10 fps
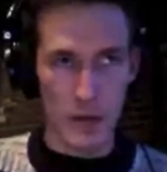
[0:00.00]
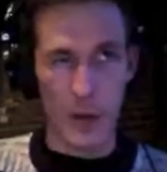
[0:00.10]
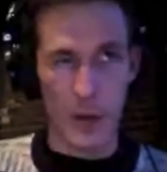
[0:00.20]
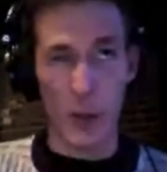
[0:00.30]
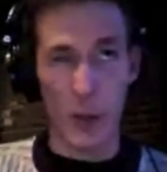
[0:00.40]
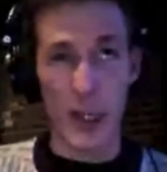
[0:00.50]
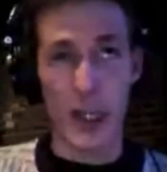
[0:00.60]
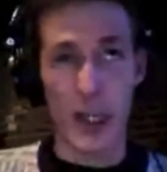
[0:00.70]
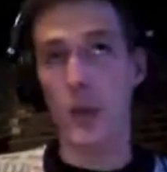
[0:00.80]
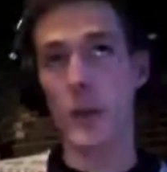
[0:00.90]
about a week
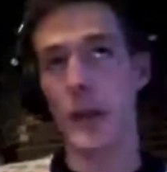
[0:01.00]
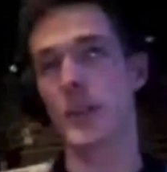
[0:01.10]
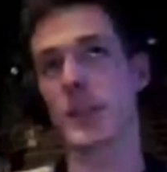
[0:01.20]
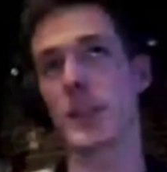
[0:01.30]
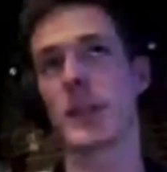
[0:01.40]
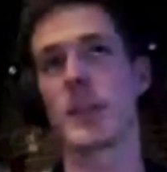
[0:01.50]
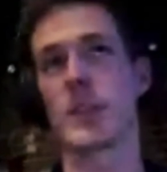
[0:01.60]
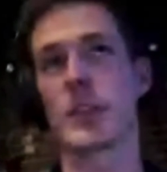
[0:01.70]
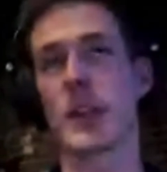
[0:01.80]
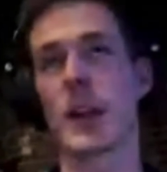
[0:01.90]
ago, and she
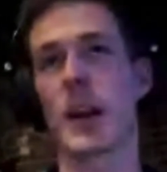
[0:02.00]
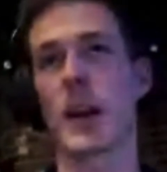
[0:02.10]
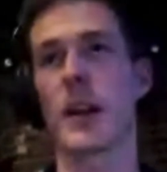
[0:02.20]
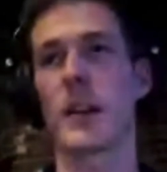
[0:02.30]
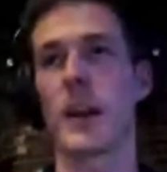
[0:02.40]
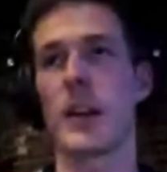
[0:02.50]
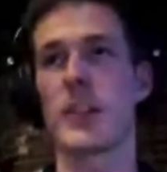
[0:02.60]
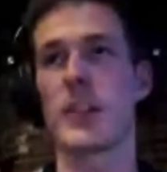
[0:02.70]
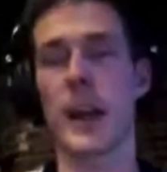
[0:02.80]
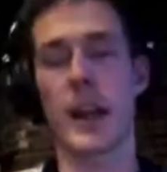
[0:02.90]
she uh,
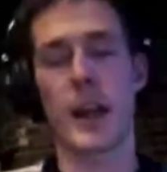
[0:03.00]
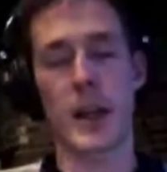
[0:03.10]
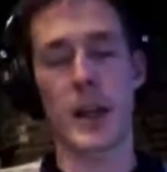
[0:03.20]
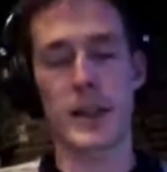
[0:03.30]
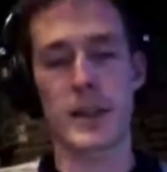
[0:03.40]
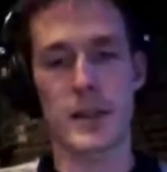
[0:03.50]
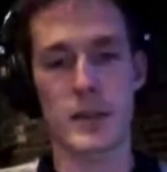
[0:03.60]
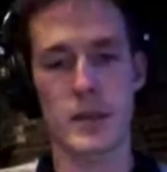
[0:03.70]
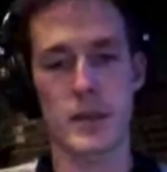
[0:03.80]
she had MS.